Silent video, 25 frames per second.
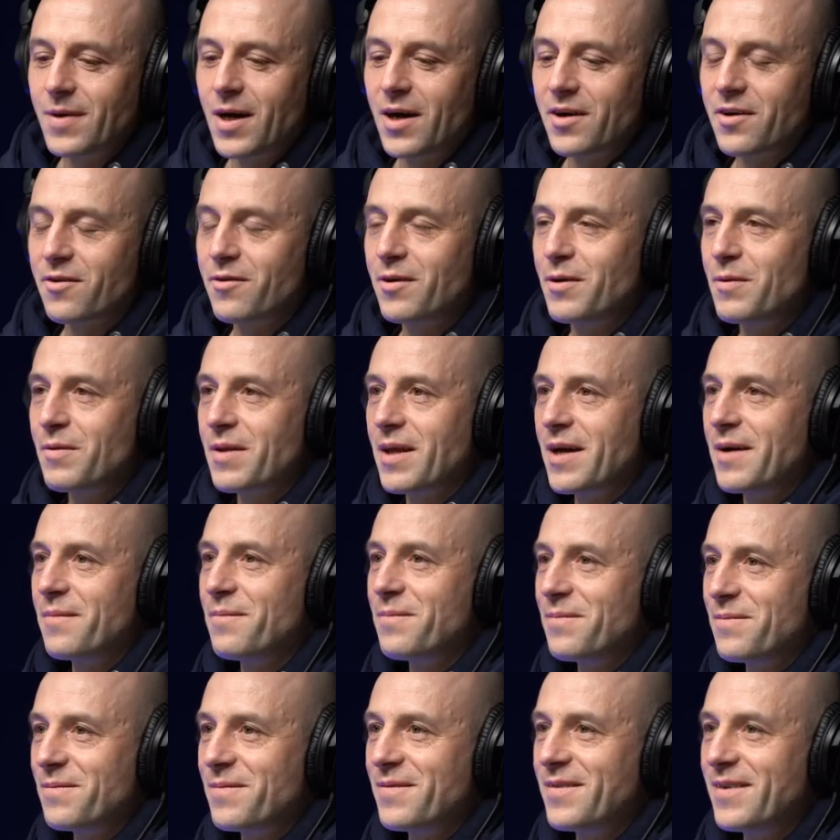I'd agree with that.
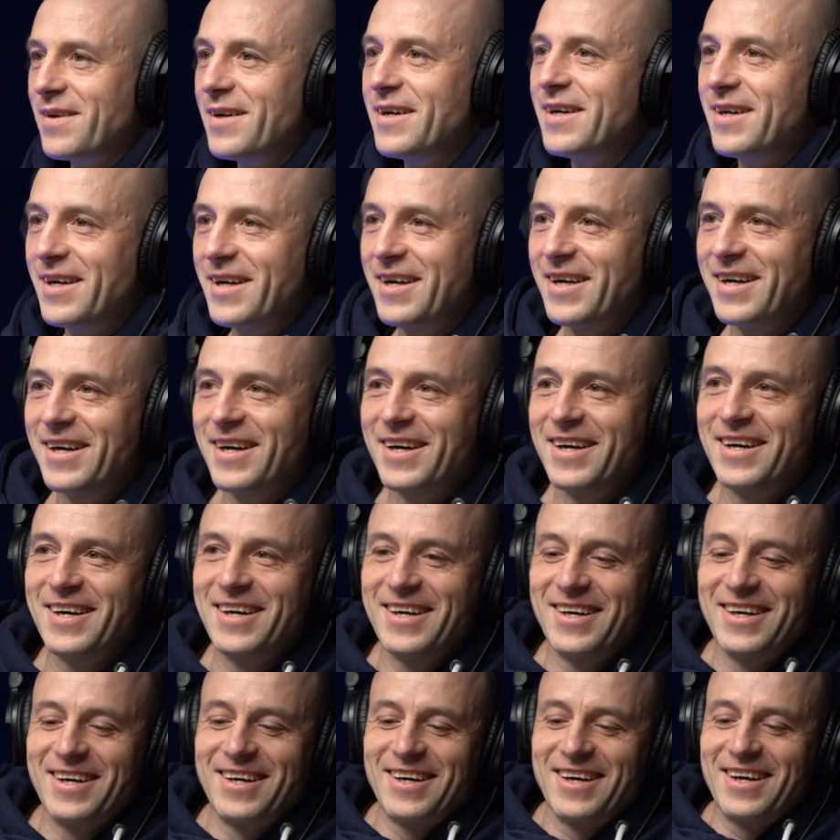Cool.
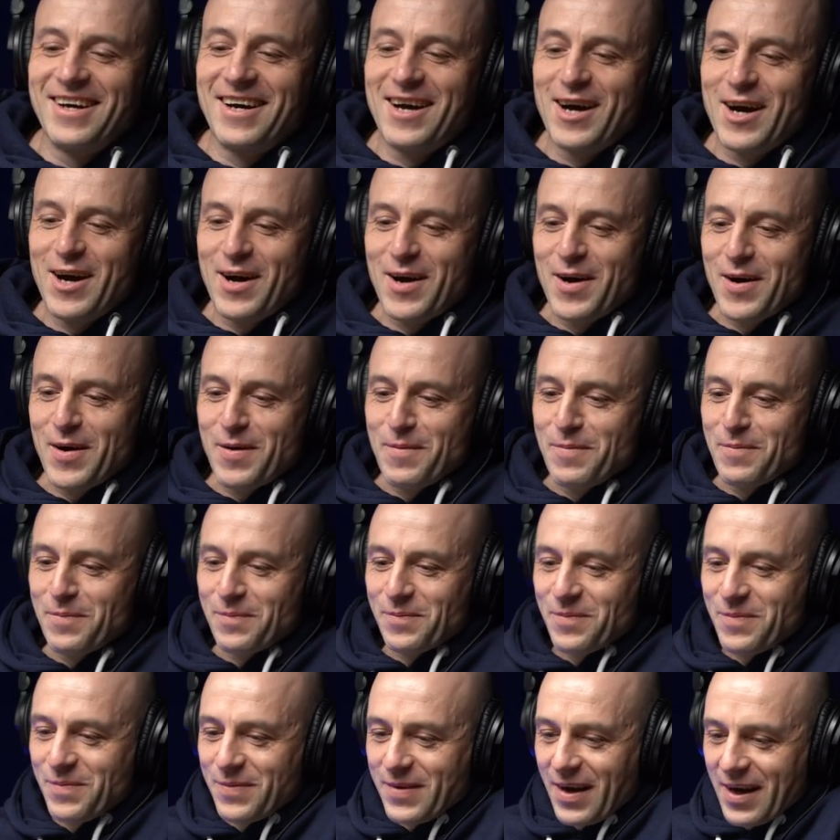
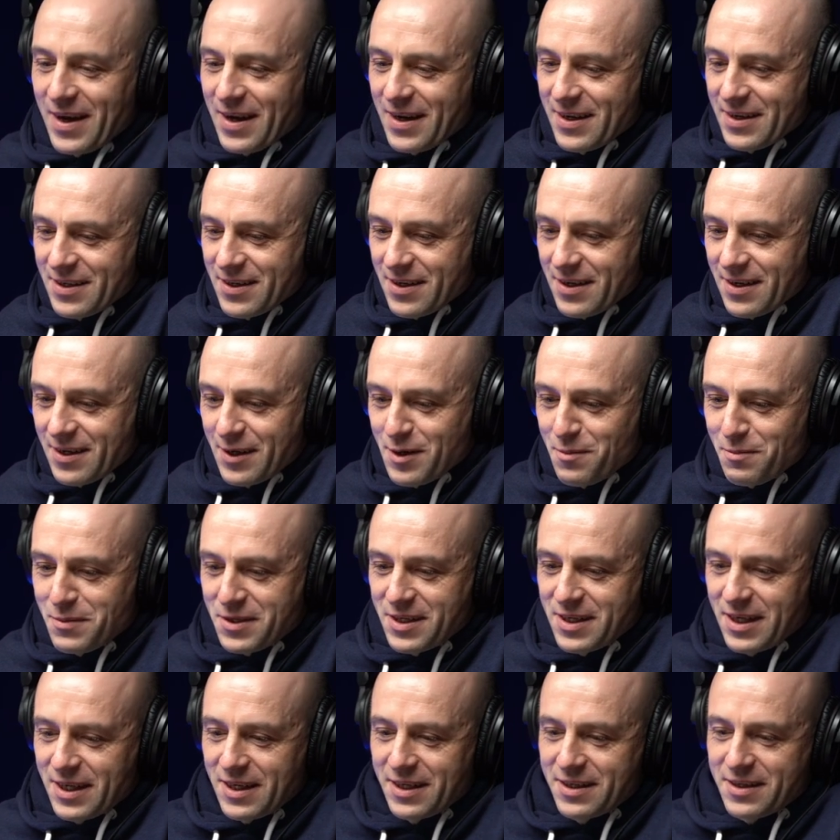Um, number
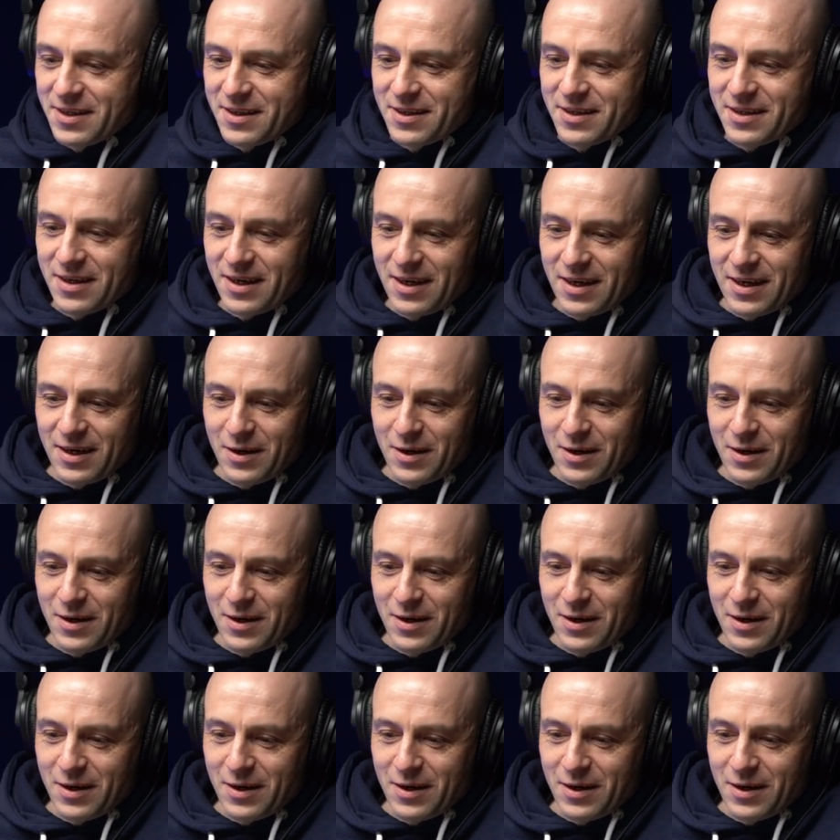six.